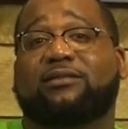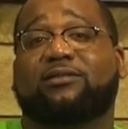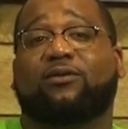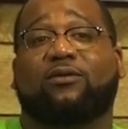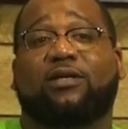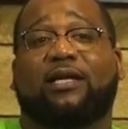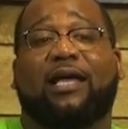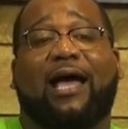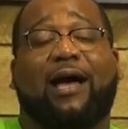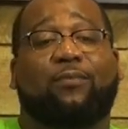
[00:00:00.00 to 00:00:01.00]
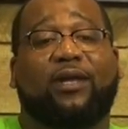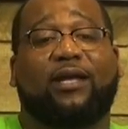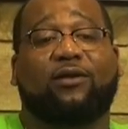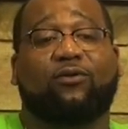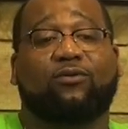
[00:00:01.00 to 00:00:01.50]
So I
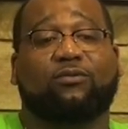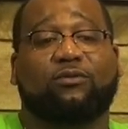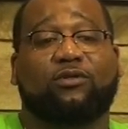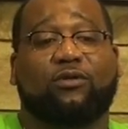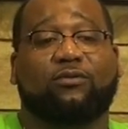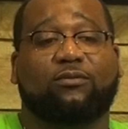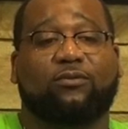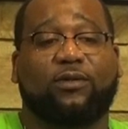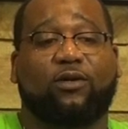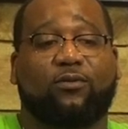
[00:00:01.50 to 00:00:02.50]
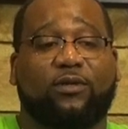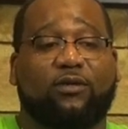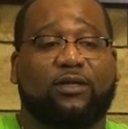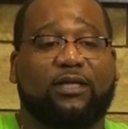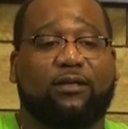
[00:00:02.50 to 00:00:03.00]
plan on, you know, we gonna we
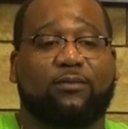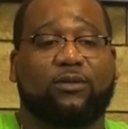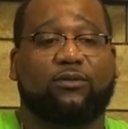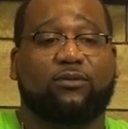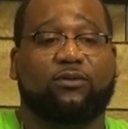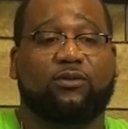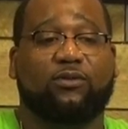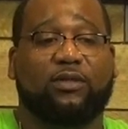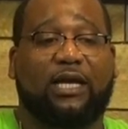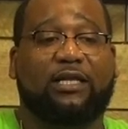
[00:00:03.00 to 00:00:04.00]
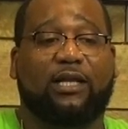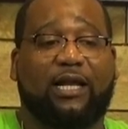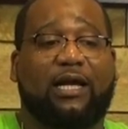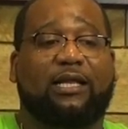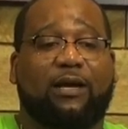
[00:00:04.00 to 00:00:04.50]
gonna link up and do do a, a, lot,
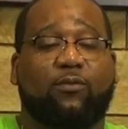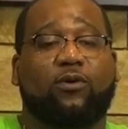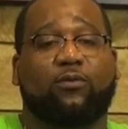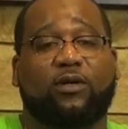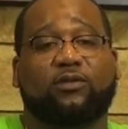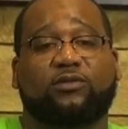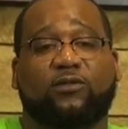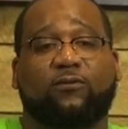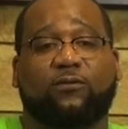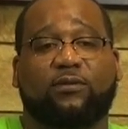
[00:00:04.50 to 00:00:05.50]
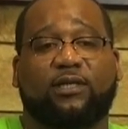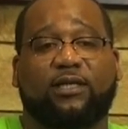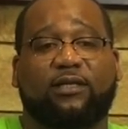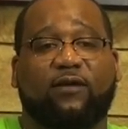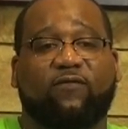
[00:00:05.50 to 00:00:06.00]
a lot more work. So yeah,
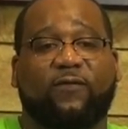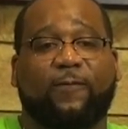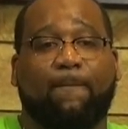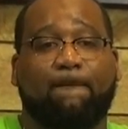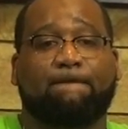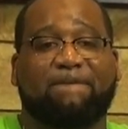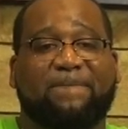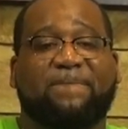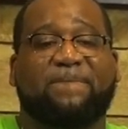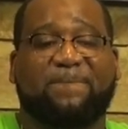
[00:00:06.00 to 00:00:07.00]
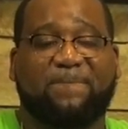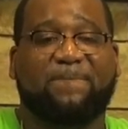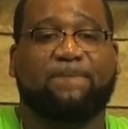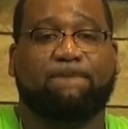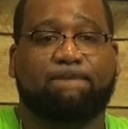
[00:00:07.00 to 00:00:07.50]
definitely. That's what's up.
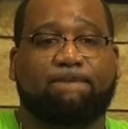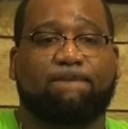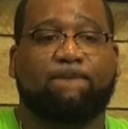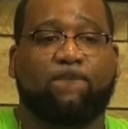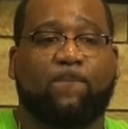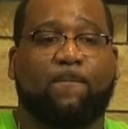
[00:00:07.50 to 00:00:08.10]
That's what's up.